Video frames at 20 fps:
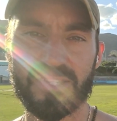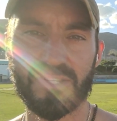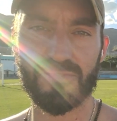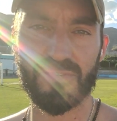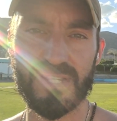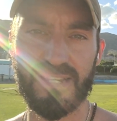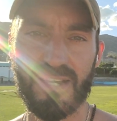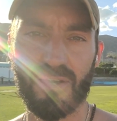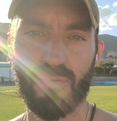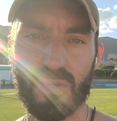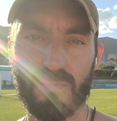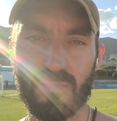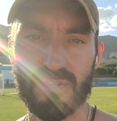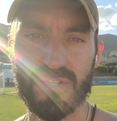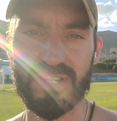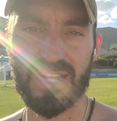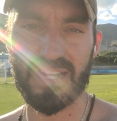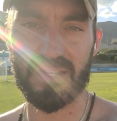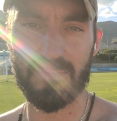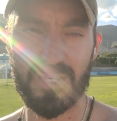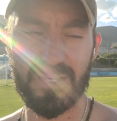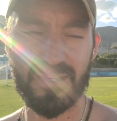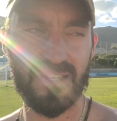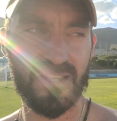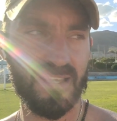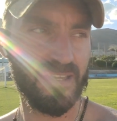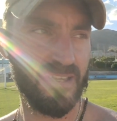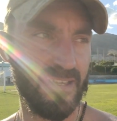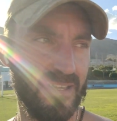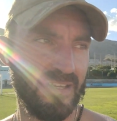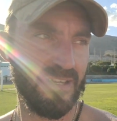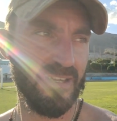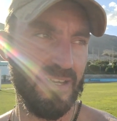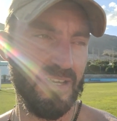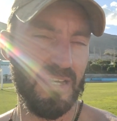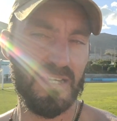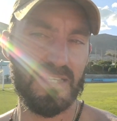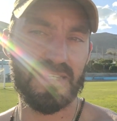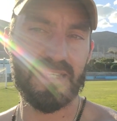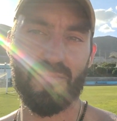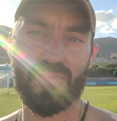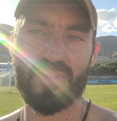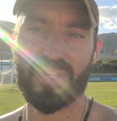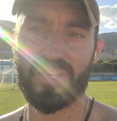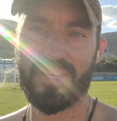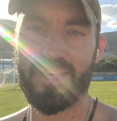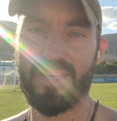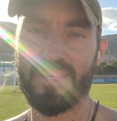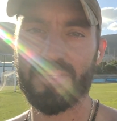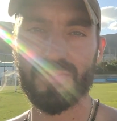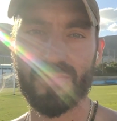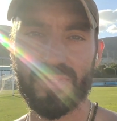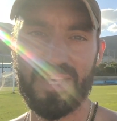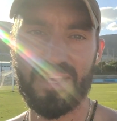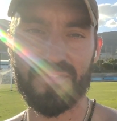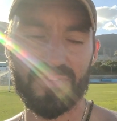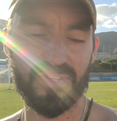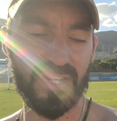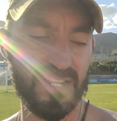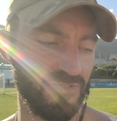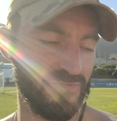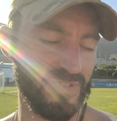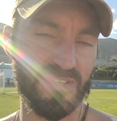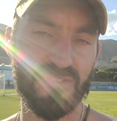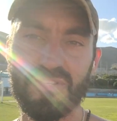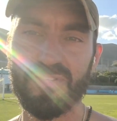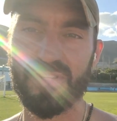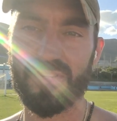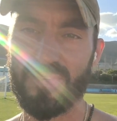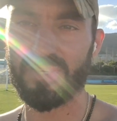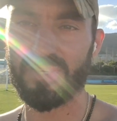the arena one more time. And then we're going to do an after action review and